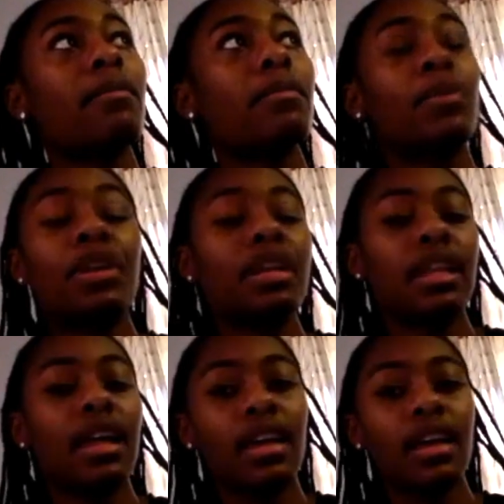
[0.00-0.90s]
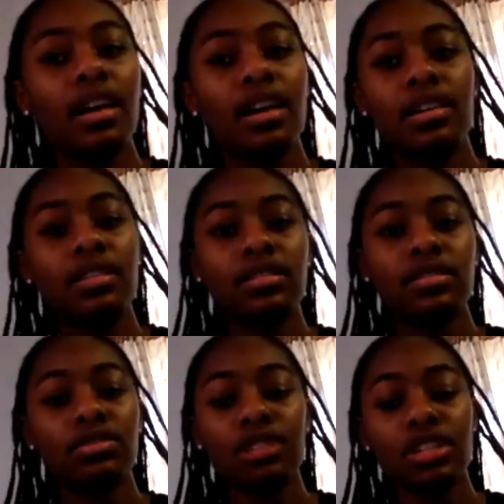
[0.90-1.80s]
put in like a
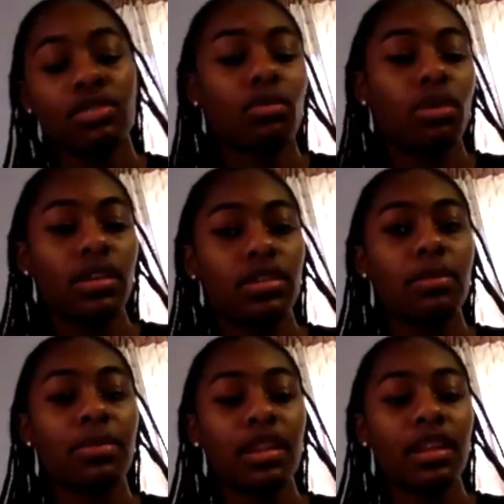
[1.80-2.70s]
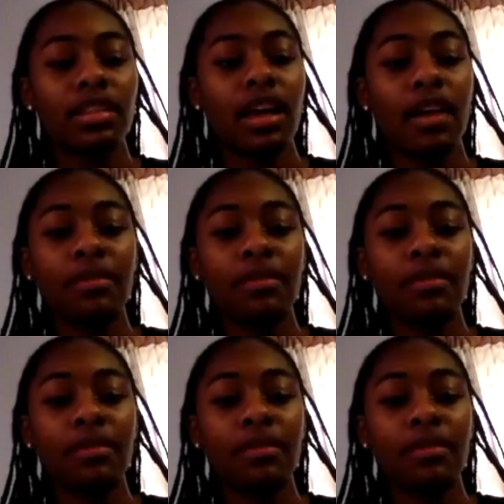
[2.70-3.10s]
grease or oil or something like that.